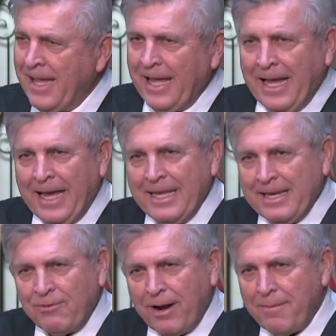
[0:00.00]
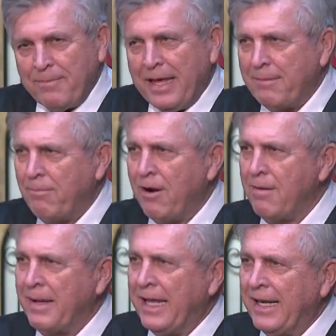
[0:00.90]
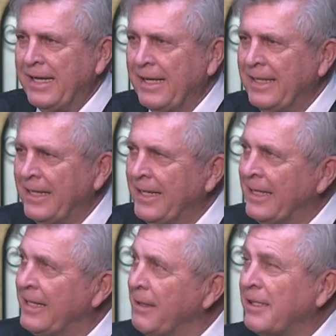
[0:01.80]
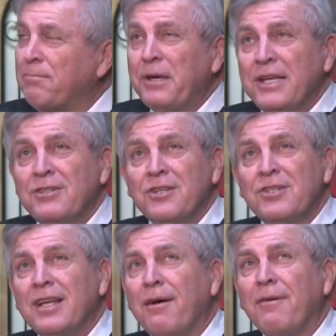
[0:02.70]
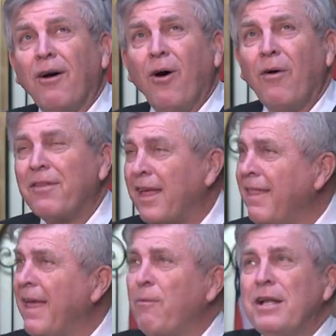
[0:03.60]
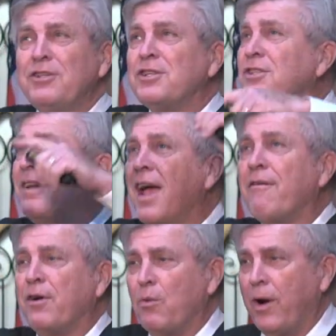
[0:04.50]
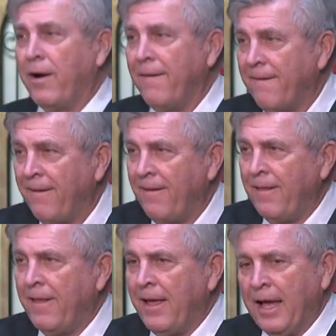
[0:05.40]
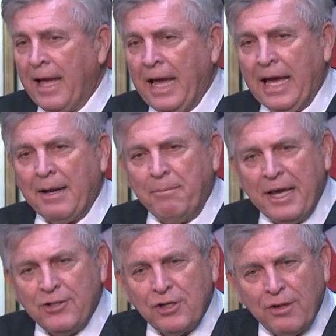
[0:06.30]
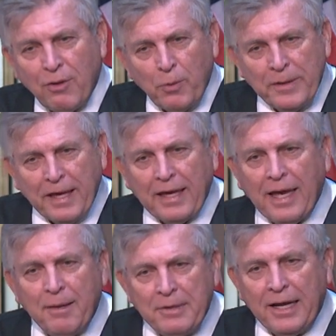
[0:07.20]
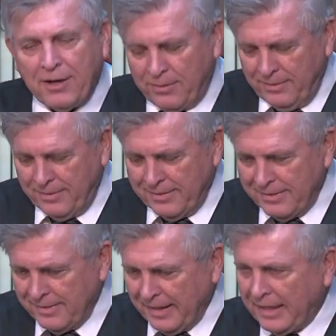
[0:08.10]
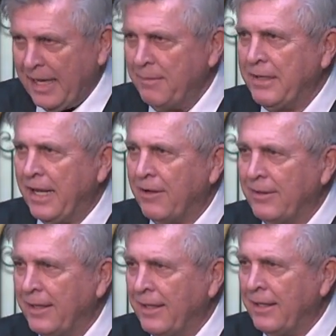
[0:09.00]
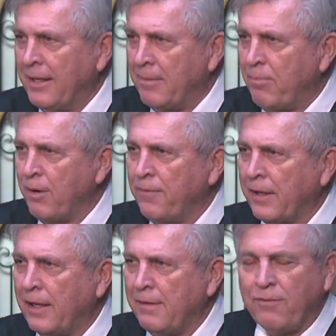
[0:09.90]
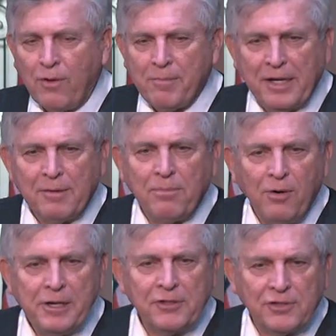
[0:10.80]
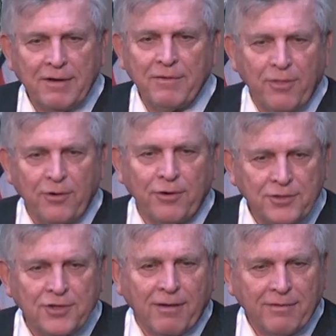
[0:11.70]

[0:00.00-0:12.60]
and you dropped that bomb and the pieces and all, and they went just everywhere. And amazingly though, when they came down, they came down perfectly forming a Boeing 737.